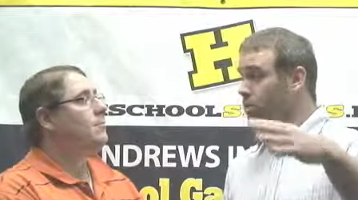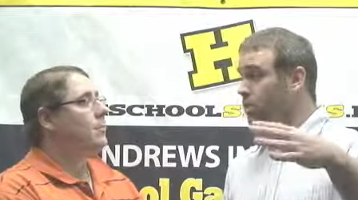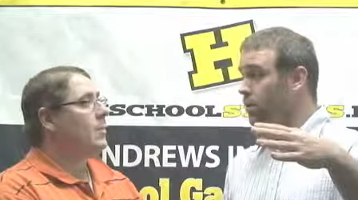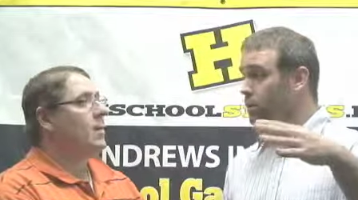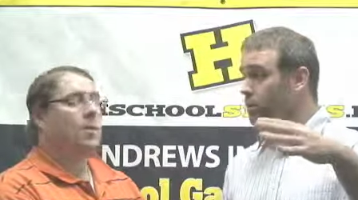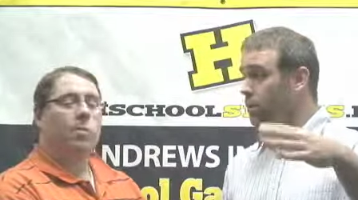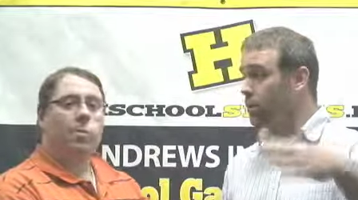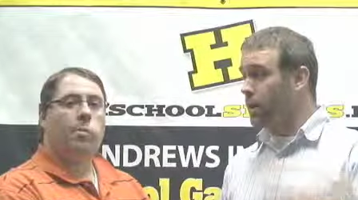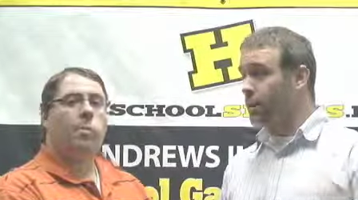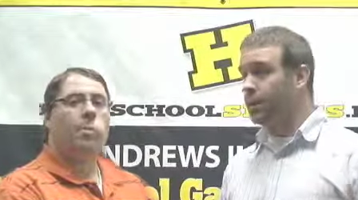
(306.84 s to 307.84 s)
Speaker 1: to a to a
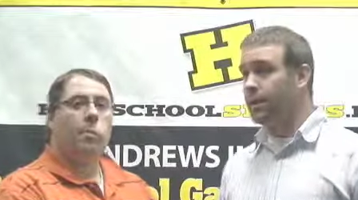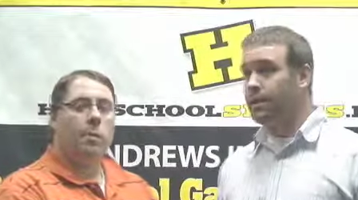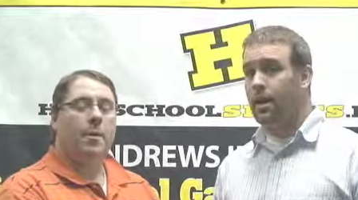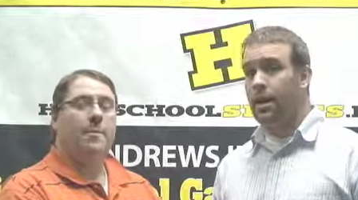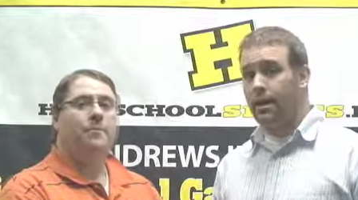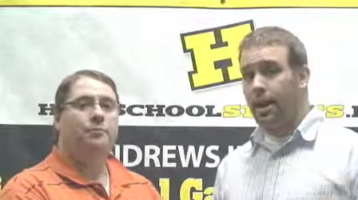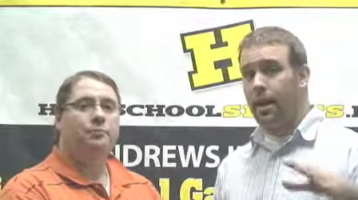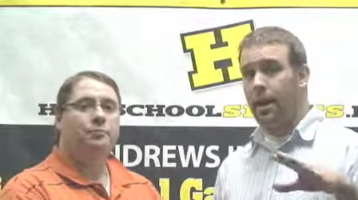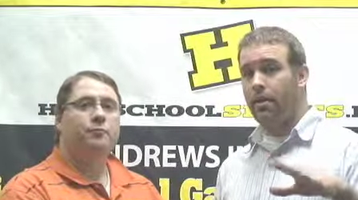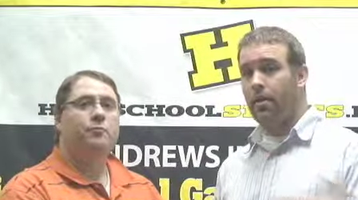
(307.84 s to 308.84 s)
quick lead they
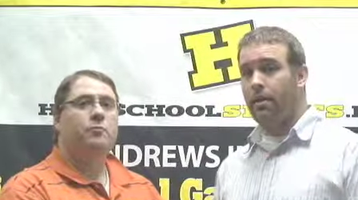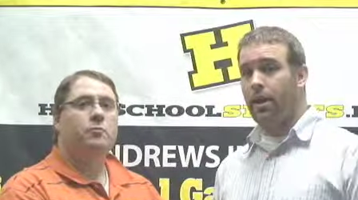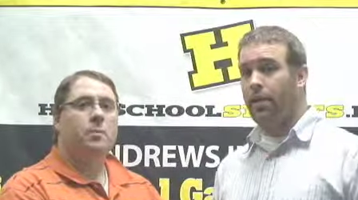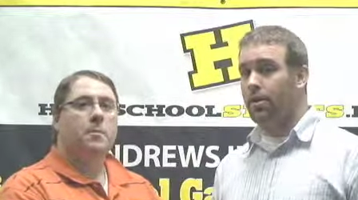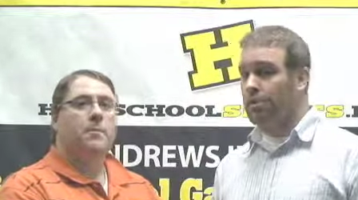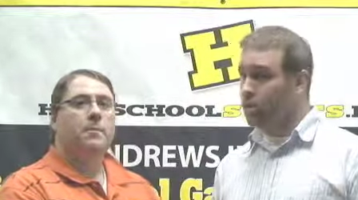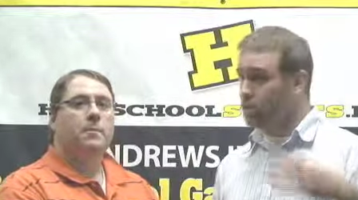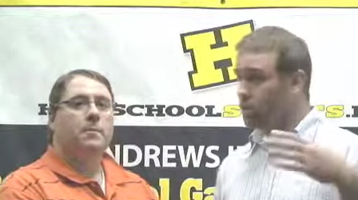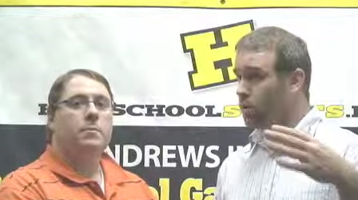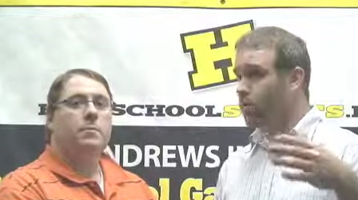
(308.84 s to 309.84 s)
hang on there. Uh,
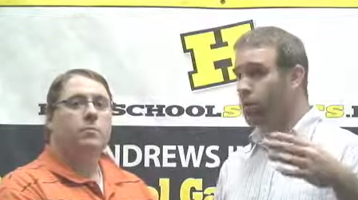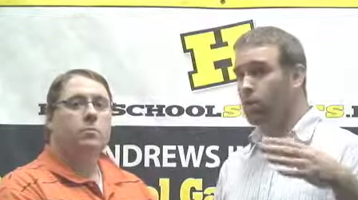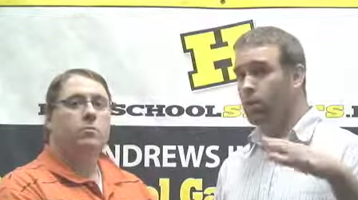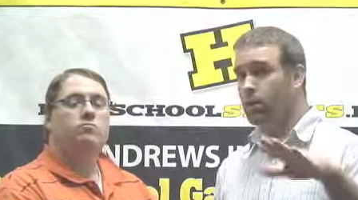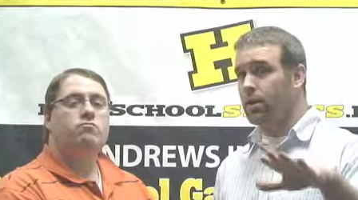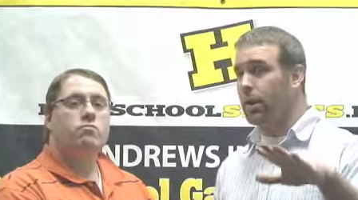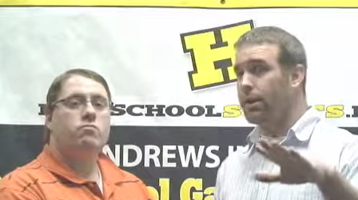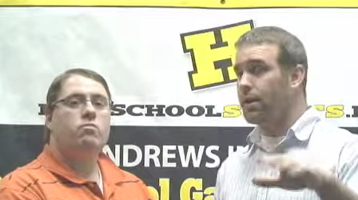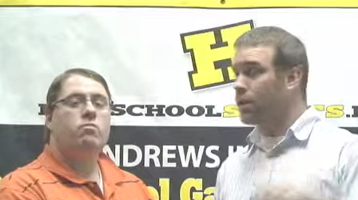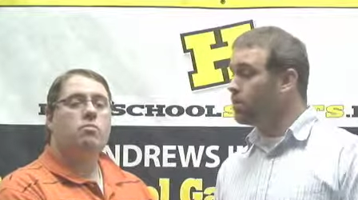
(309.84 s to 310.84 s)
Northview looking
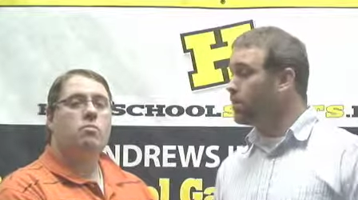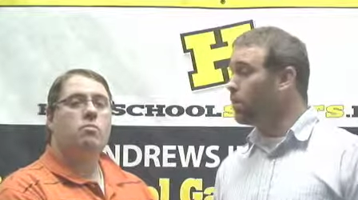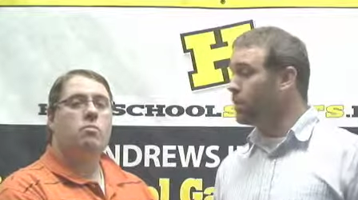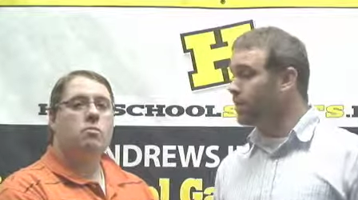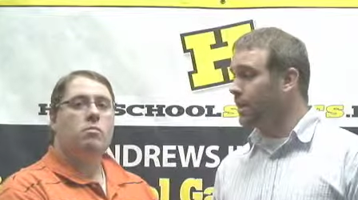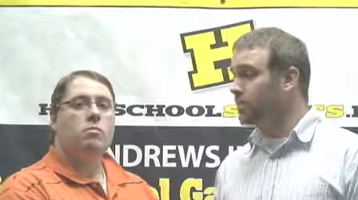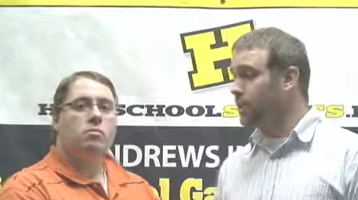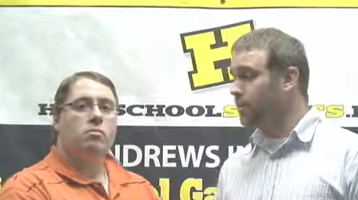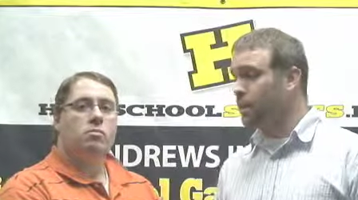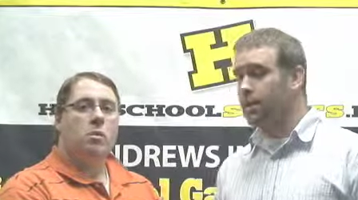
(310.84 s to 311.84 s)
like they could be one of the
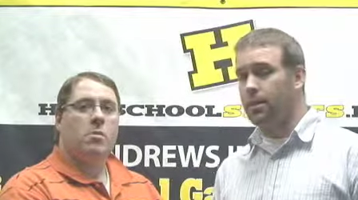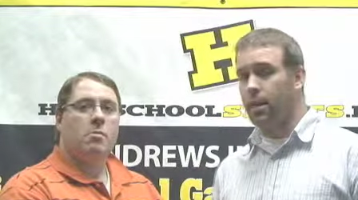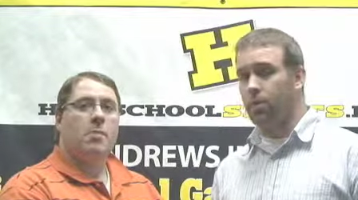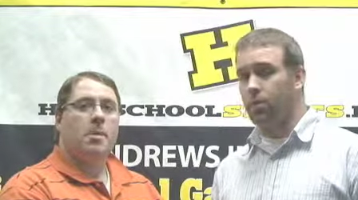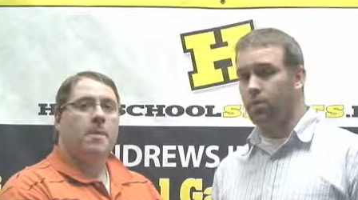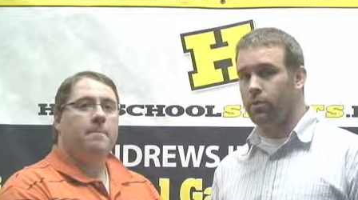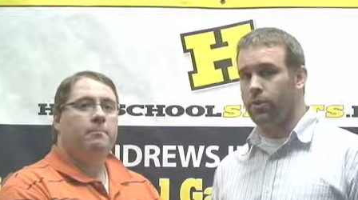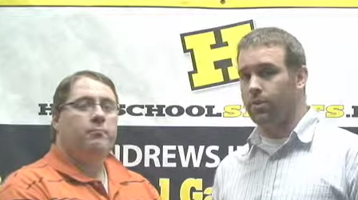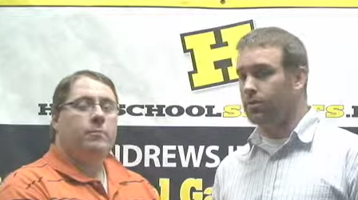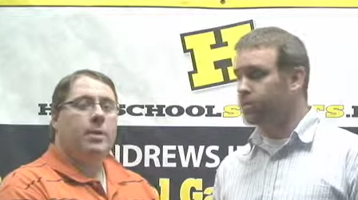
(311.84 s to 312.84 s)
teams to beat in that rural
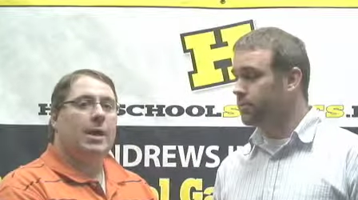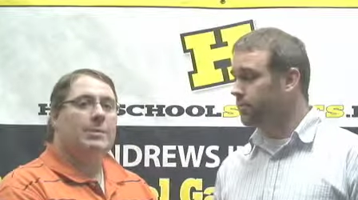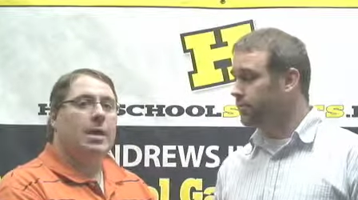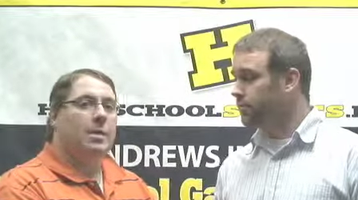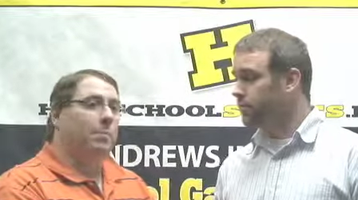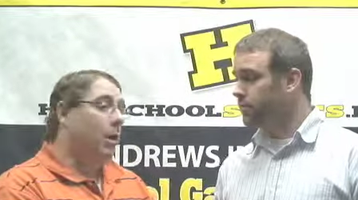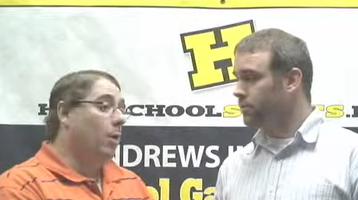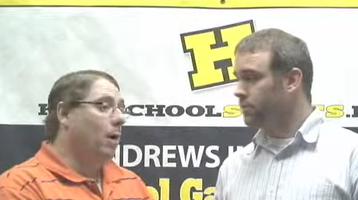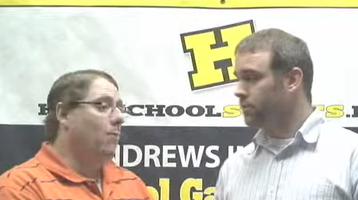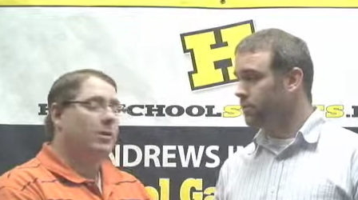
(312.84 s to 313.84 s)
division.
Speaker 2: Yeah, it's not a
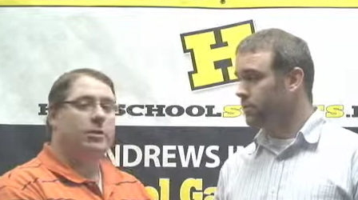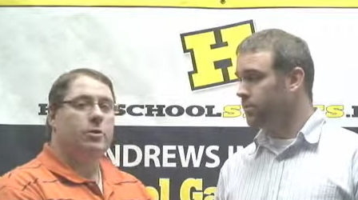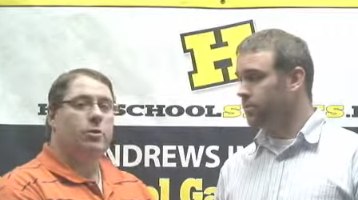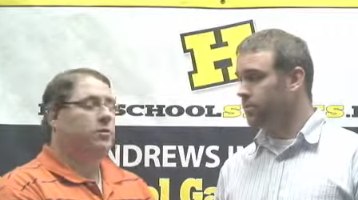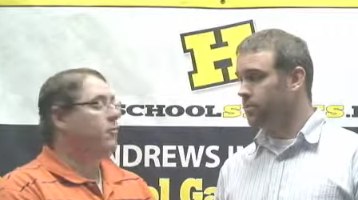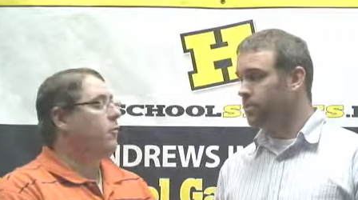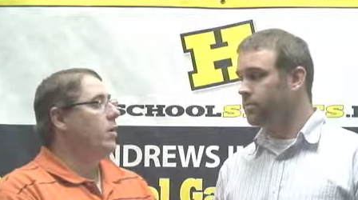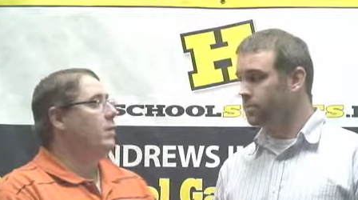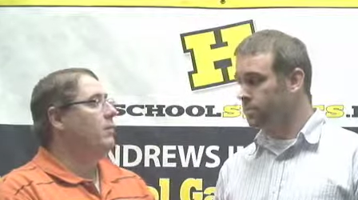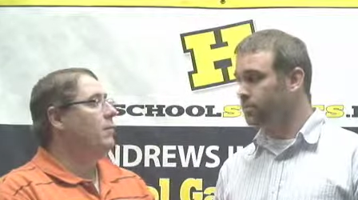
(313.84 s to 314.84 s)
blowout, but you know it's a
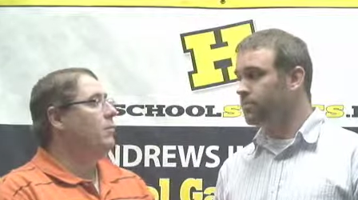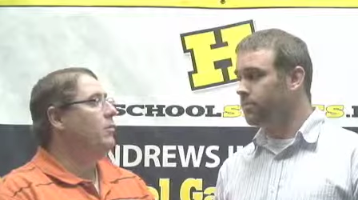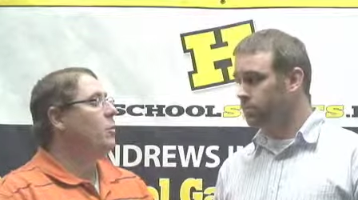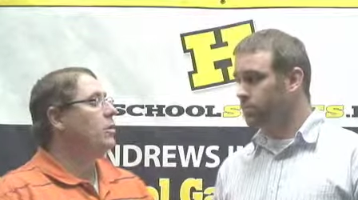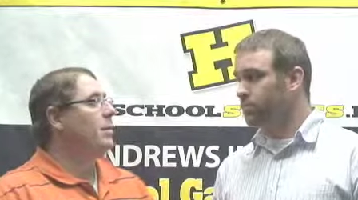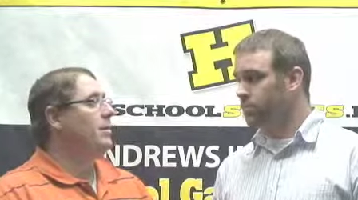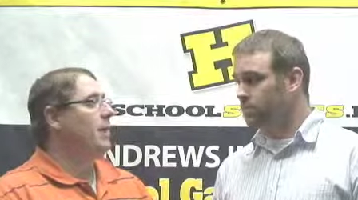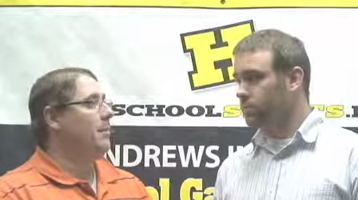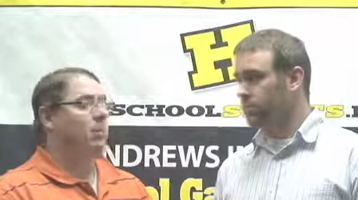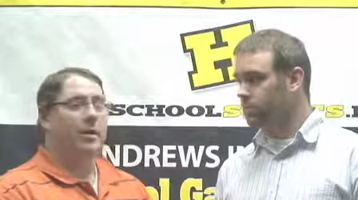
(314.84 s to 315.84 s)
4A team. We talked
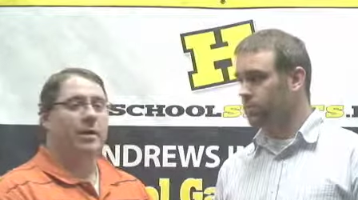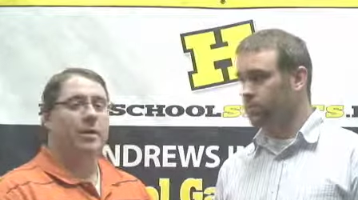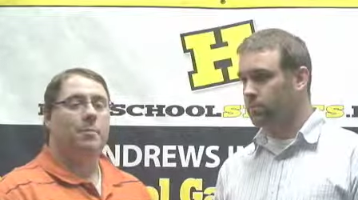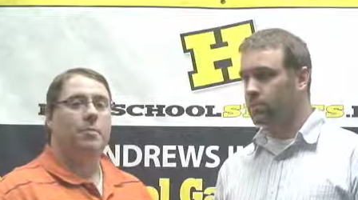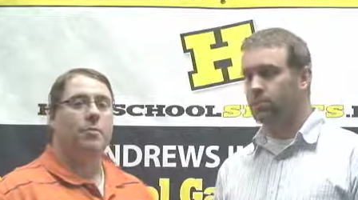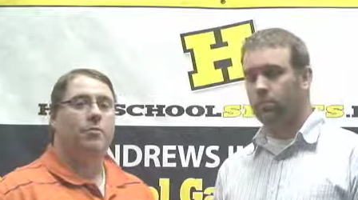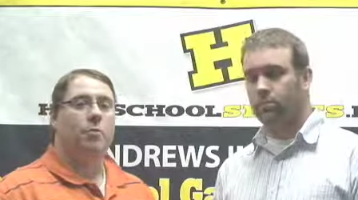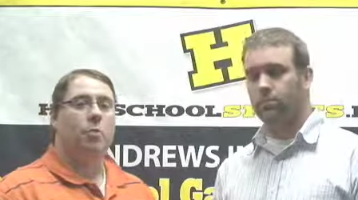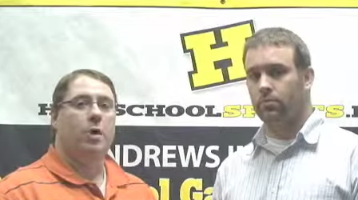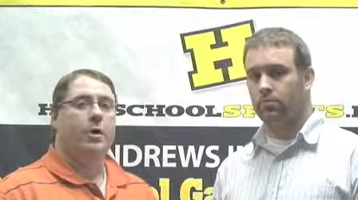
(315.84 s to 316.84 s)
about that playing up, you know,
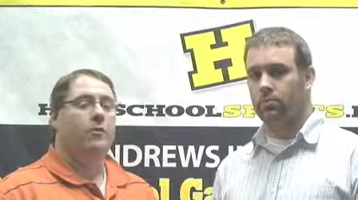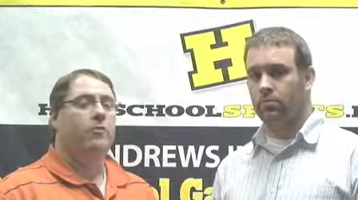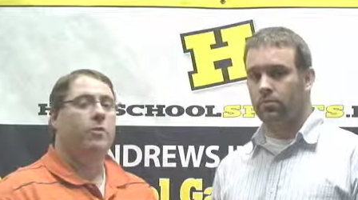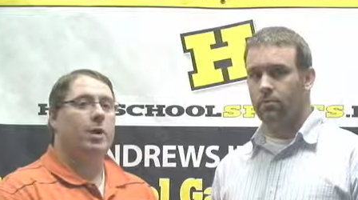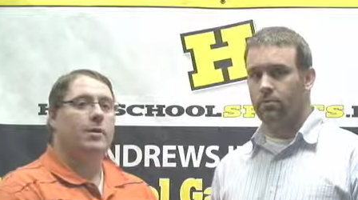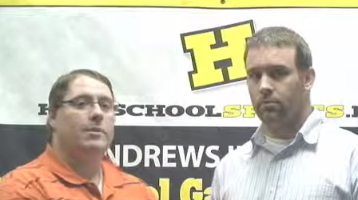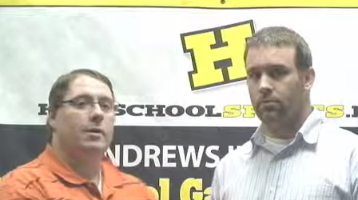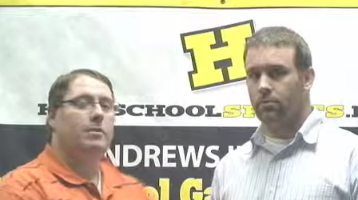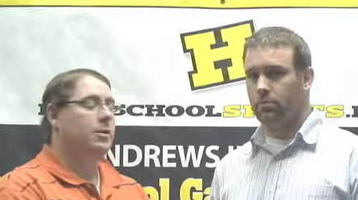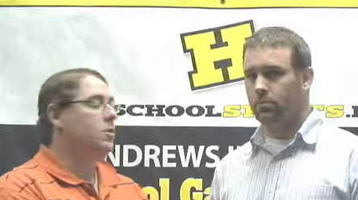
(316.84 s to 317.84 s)
from 1A to 4A. It's
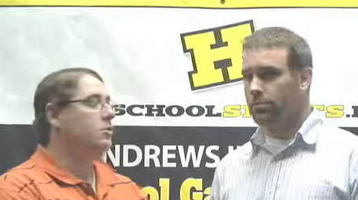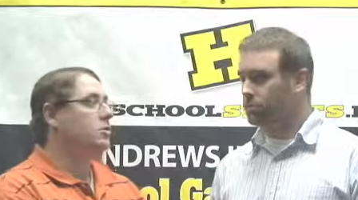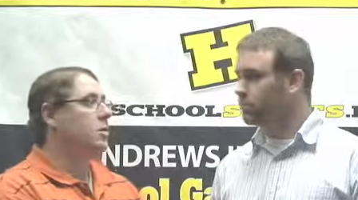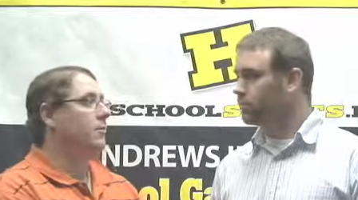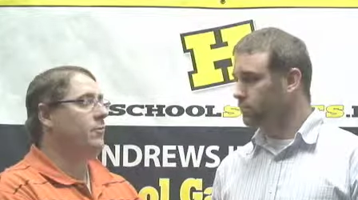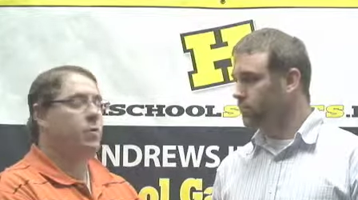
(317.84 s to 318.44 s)
a it's a huge jump for